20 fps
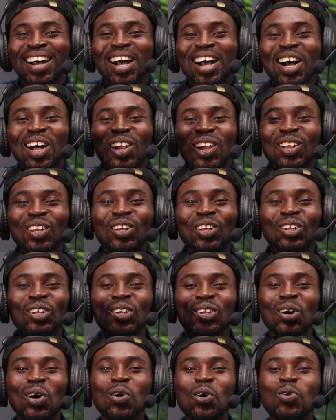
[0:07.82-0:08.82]

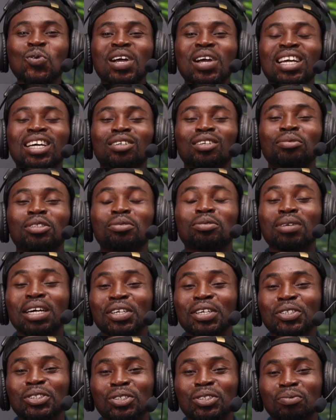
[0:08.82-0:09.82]
Hello, welcome to
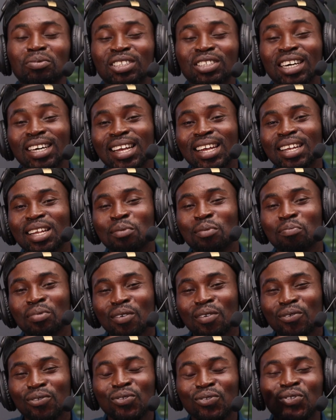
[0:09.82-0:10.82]
my YouTube channel. The
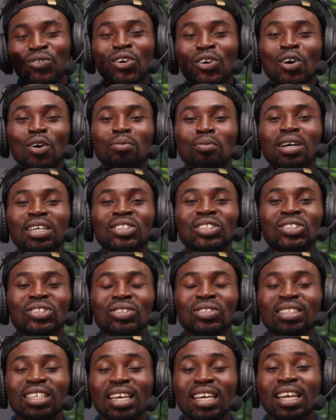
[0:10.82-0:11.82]

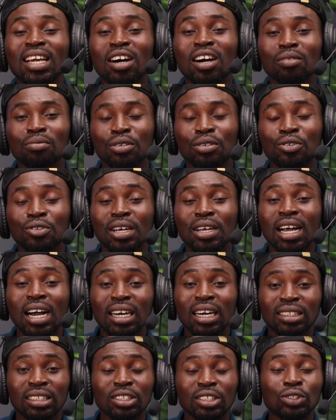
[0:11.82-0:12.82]
performance today, I'll be
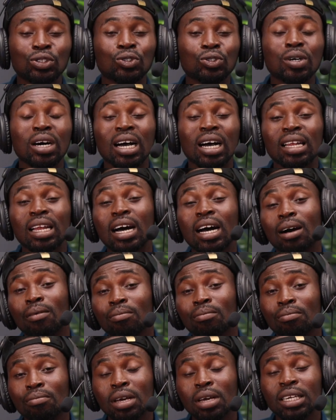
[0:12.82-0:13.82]
reacting to an
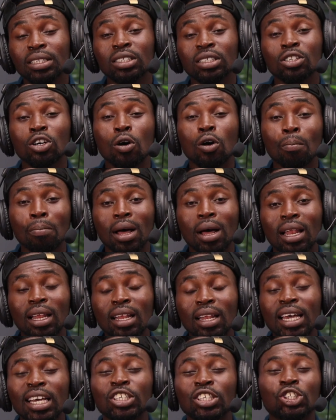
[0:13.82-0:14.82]
amazing
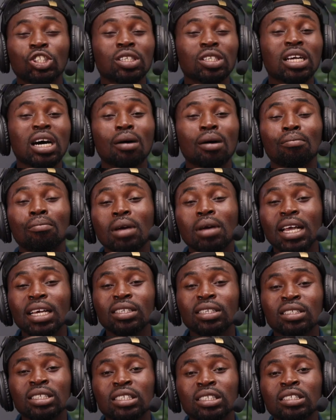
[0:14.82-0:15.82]
compilation,
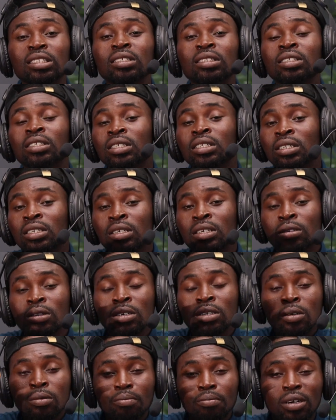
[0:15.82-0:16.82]
amazing
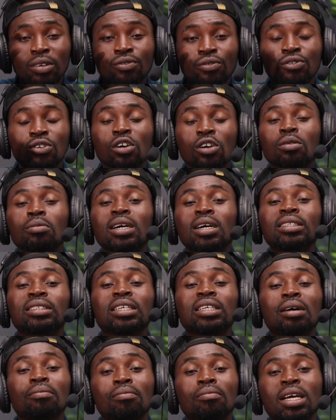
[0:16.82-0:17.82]

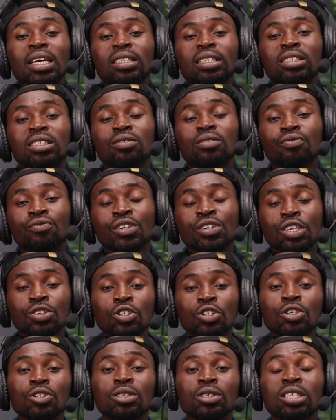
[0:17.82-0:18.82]
performance, amazing
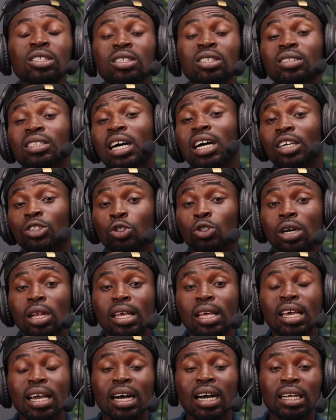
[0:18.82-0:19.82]
video. This is
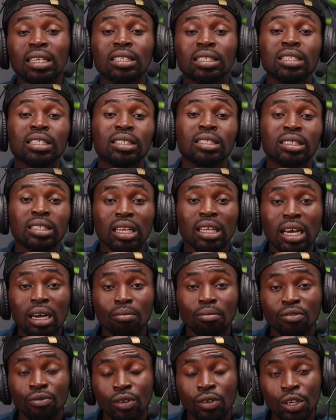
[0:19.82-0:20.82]
actually an
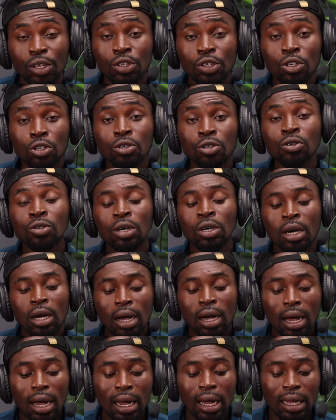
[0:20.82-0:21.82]
Islam video,
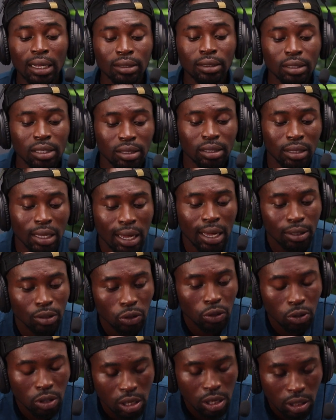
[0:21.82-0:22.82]
and the
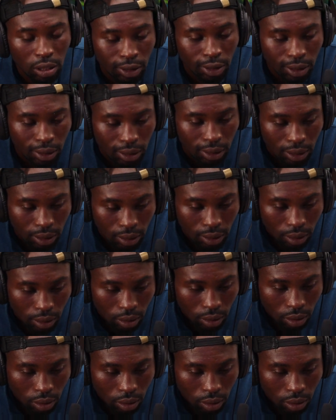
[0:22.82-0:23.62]
title is